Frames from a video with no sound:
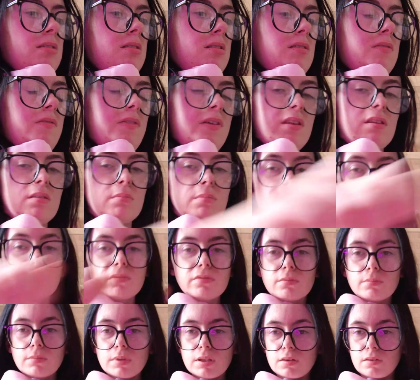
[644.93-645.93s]
available
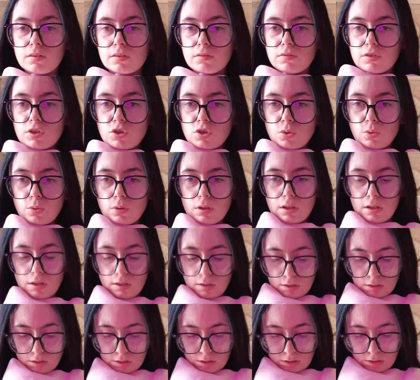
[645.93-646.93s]
for me to
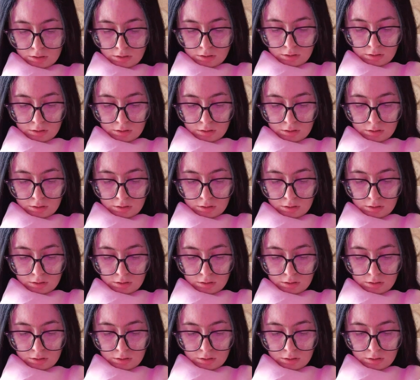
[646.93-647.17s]
visualise?